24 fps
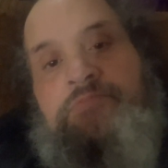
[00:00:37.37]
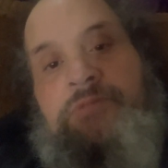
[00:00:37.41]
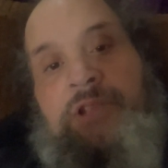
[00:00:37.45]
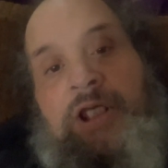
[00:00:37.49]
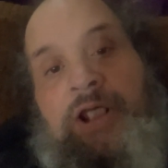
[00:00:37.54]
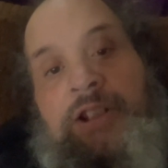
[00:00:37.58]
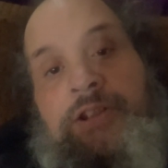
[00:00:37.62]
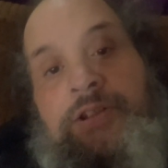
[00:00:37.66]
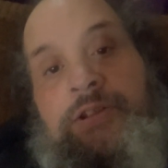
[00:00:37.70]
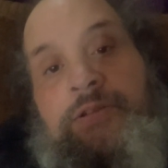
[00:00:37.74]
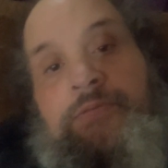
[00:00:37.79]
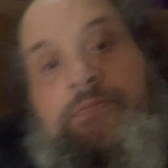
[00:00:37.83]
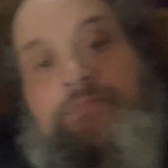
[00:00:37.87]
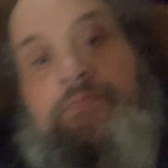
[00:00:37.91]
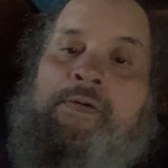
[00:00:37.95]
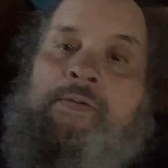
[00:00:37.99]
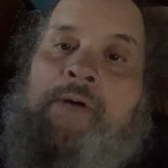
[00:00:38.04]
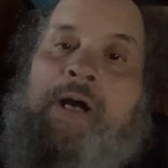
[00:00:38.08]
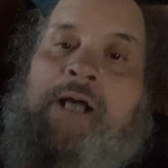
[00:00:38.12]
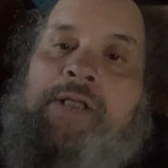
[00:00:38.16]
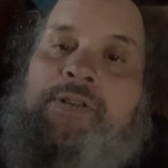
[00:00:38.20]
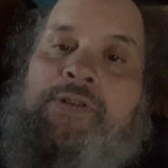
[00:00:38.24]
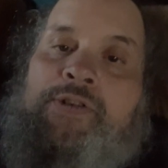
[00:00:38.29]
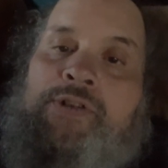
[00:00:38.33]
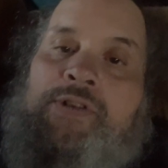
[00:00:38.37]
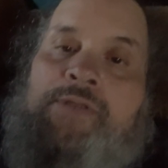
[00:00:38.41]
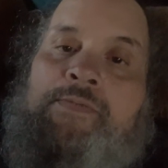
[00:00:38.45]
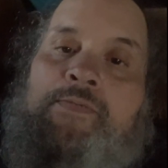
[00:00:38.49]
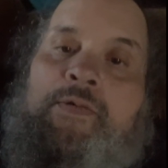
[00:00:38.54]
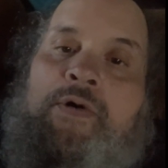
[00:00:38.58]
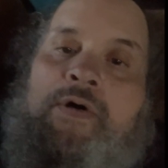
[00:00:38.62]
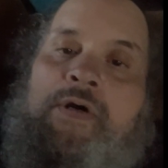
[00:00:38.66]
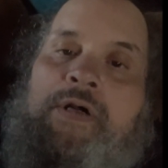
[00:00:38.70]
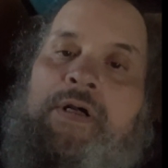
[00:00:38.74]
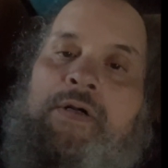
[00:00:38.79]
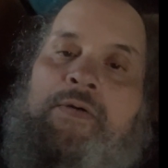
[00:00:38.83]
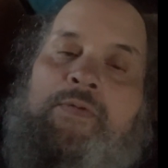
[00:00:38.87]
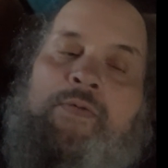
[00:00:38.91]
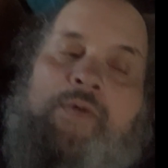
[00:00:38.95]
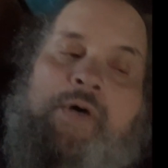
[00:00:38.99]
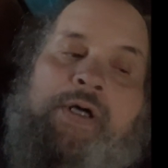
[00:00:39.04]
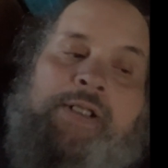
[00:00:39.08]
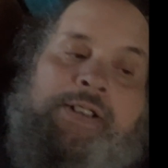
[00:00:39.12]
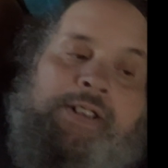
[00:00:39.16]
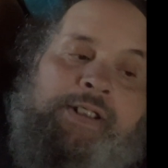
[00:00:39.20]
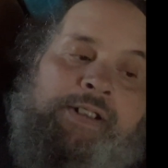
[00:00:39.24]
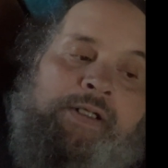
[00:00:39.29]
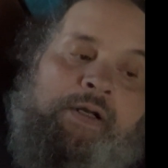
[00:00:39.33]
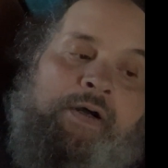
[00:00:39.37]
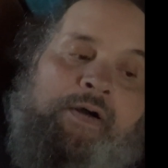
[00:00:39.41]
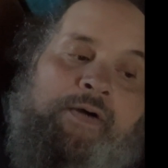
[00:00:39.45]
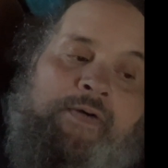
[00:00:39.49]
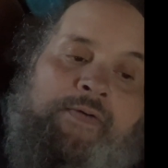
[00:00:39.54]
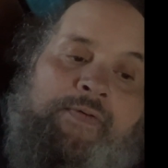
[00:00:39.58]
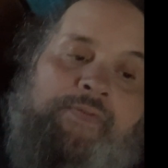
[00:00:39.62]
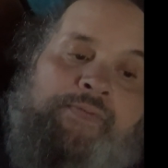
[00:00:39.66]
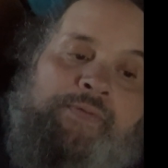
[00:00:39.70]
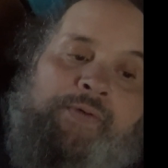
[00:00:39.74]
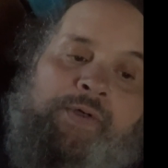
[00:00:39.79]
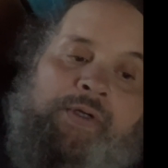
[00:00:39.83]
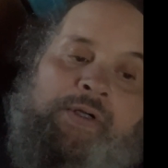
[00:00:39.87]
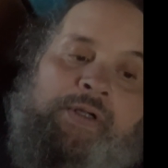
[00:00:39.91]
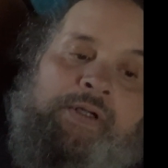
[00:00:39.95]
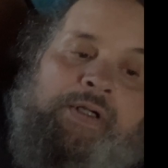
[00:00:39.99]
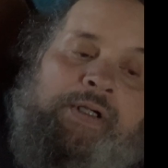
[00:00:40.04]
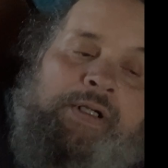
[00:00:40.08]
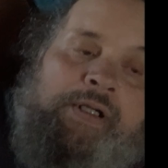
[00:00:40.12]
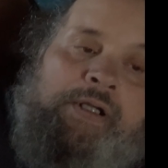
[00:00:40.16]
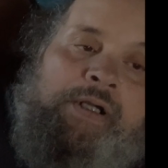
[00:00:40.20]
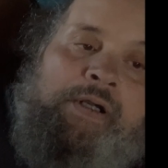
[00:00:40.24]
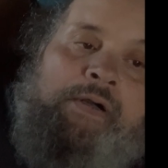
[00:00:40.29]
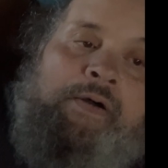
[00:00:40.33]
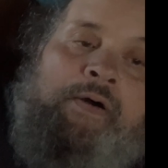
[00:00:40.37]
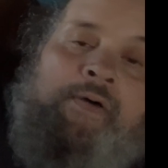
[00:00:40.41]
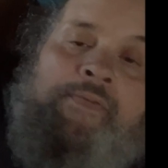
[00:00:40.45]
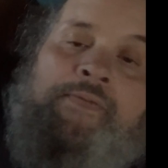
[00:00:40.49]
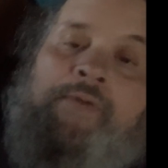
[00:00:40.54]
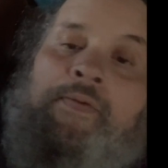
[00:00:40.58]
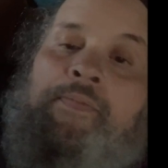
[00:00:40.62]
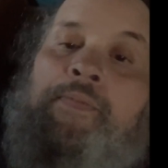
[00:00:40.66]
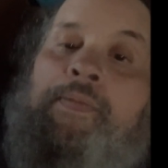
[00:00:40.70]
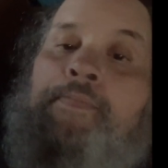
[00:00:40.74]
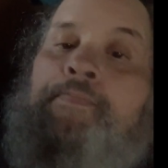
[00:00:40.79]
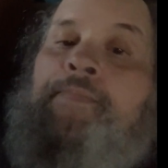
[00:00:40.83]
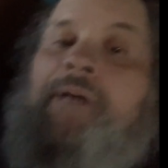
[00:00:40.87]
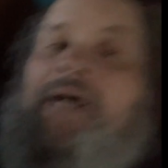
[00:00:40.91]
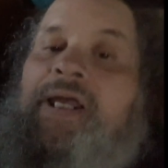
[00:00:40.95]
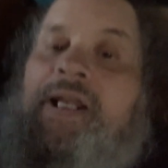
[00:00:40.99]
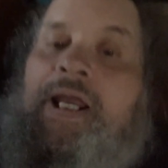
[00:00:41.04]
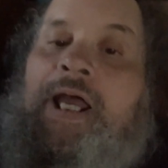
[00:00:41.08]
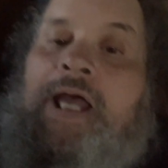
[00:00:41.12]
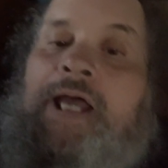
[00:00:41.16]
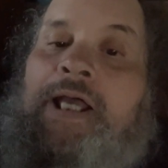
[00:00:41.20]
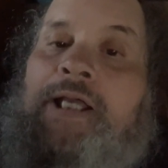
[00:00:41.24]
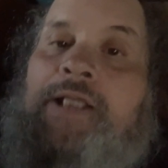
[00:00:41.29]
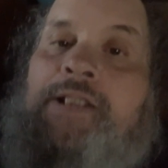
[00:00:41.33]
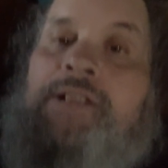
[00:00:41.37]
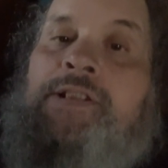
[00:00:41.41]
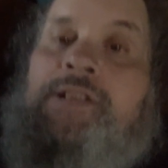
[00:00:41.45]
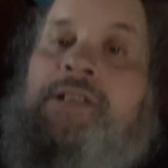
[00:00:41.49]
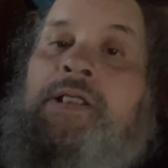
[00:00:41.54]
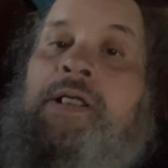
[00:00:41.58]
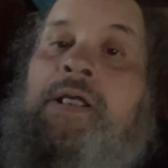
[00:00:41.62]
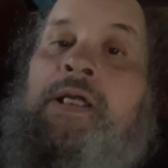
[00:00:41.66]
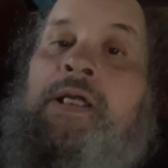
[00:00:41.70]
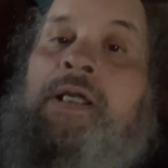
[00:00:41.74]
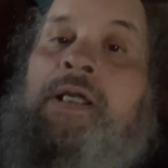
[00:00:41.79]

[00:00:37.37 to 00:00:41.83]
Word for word: Nice. Well, Zamora won it over over Perez.